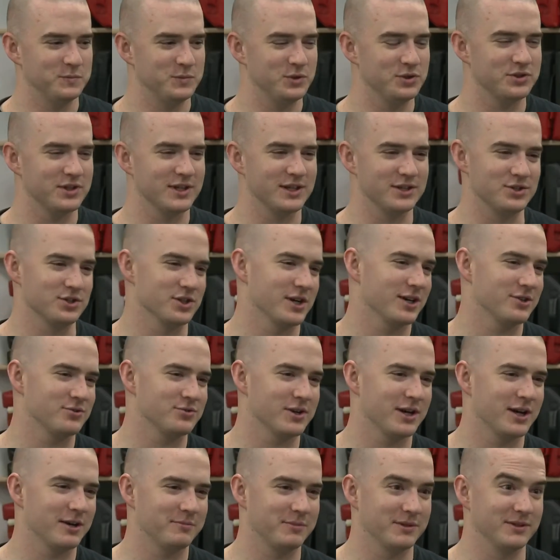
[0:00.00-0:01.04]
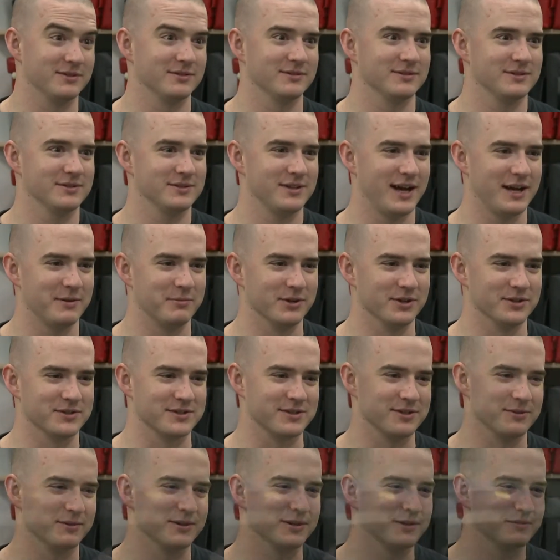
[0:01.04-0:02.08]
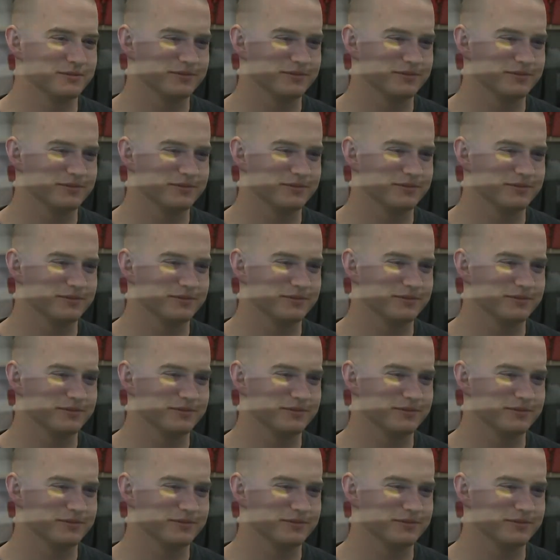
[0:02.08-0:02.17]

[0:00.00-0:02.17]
Usually a jaw drop and eyebrows go up.